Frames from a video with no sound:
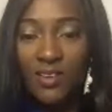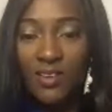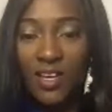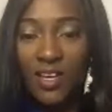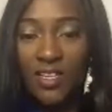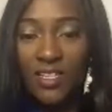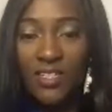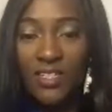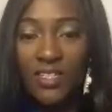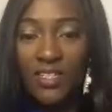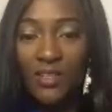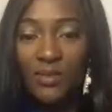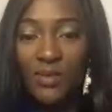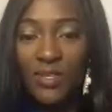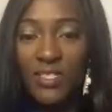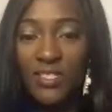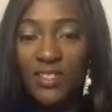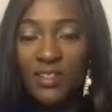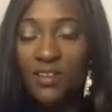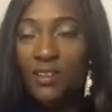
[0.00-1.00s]
So I can
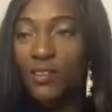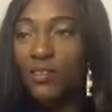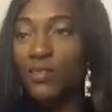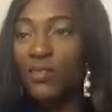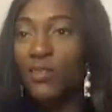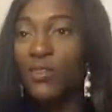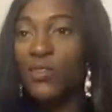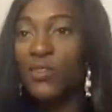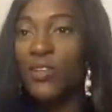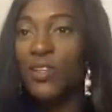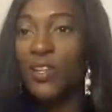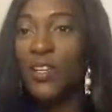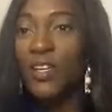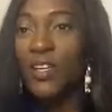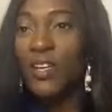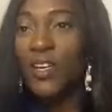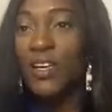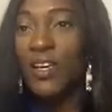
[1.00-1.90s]
hear myself.